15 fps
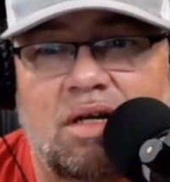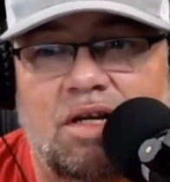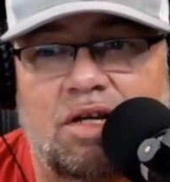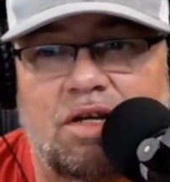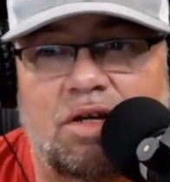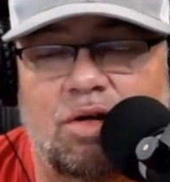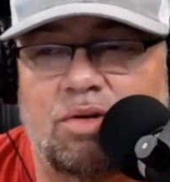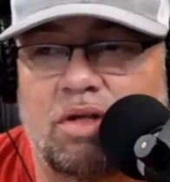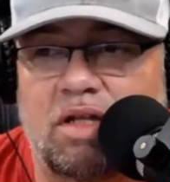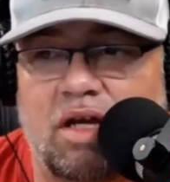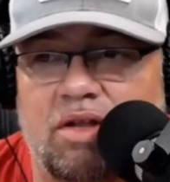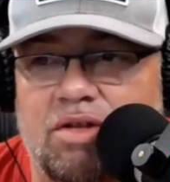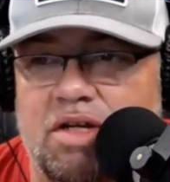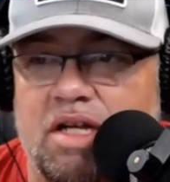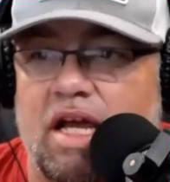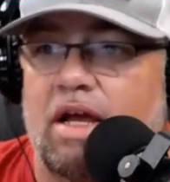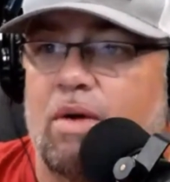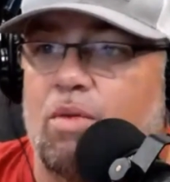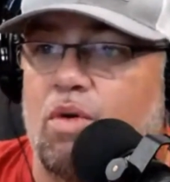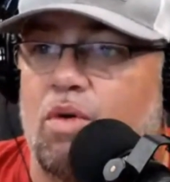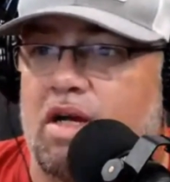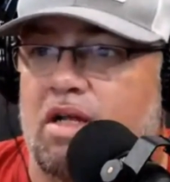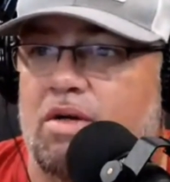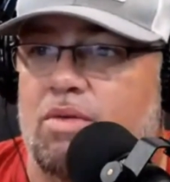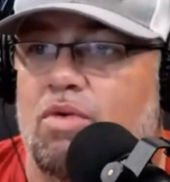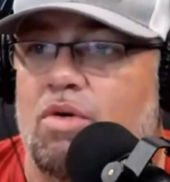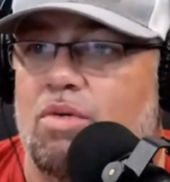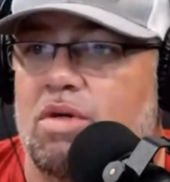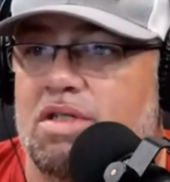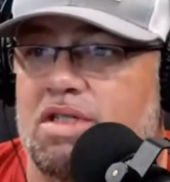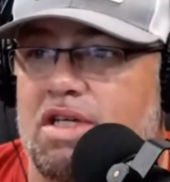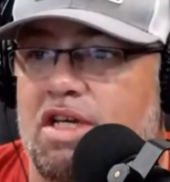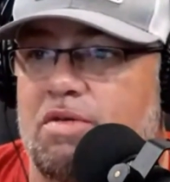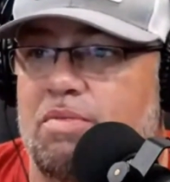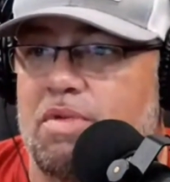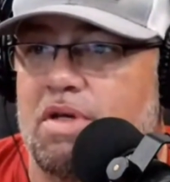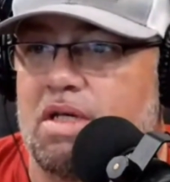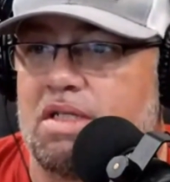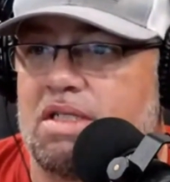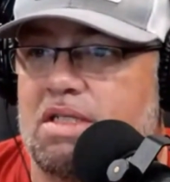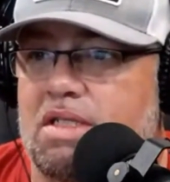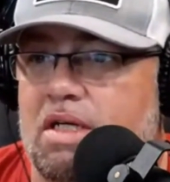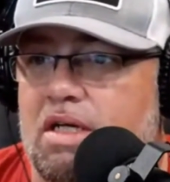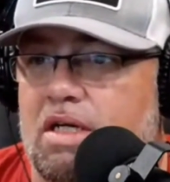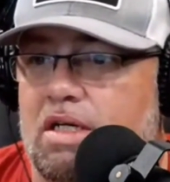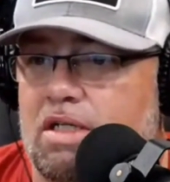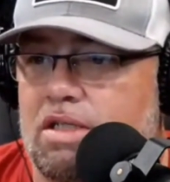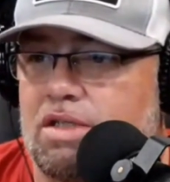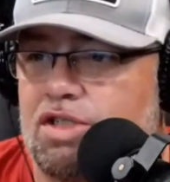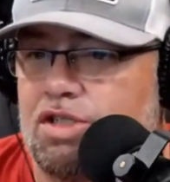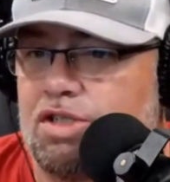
You know, the other day, what did it? What was it? He missed. Uh,